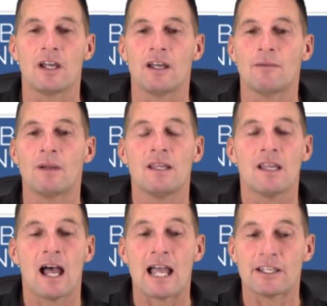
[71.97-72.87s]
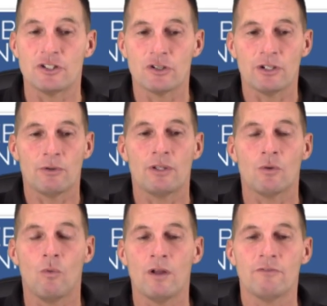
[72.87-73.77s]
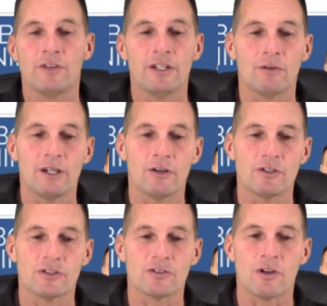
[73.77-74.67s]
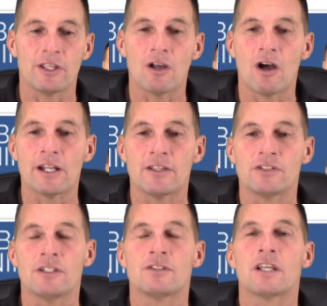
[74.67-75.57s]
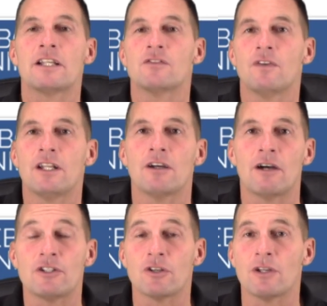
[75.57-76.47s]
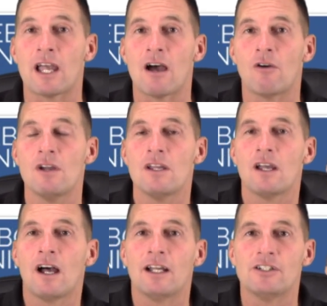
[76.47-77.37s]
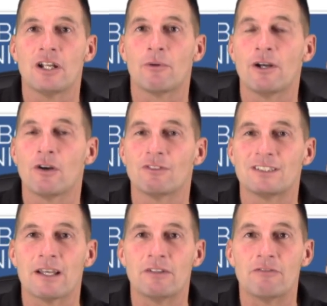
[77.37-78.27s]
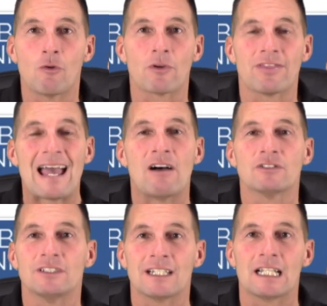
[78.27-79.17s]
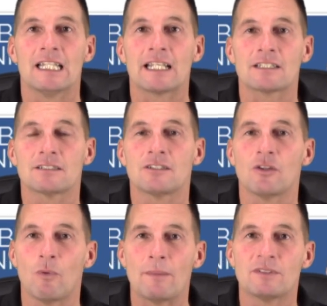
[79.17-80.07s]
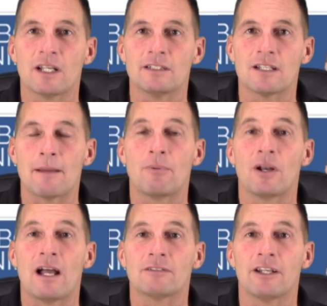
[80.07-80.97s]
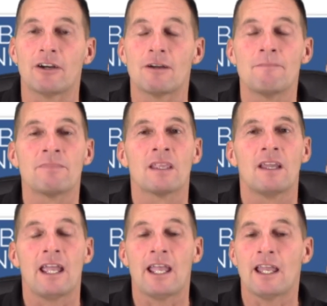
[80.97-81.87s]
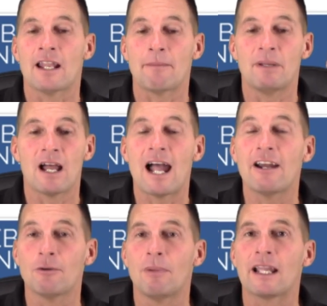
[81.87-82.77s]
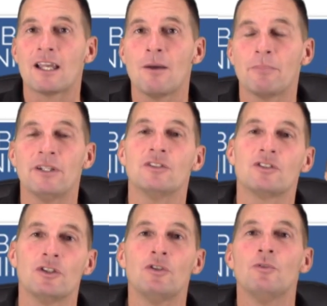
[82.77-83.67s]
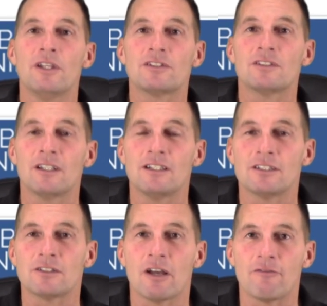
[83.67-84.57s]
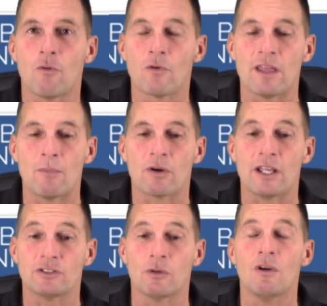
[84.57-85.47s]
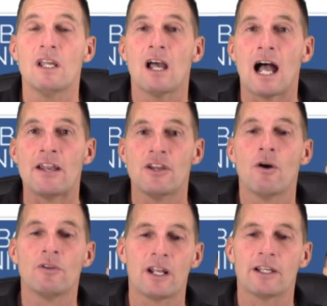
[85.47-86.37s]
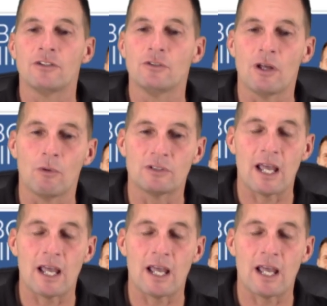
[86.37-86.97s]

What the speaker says: I can show you in the one video here, just on the audience insights video, I show you how I generated over 74,000 clicks to the websites that I put out there. And I've been hired by companies to do this stuff for them, okay? So I know that I can do that.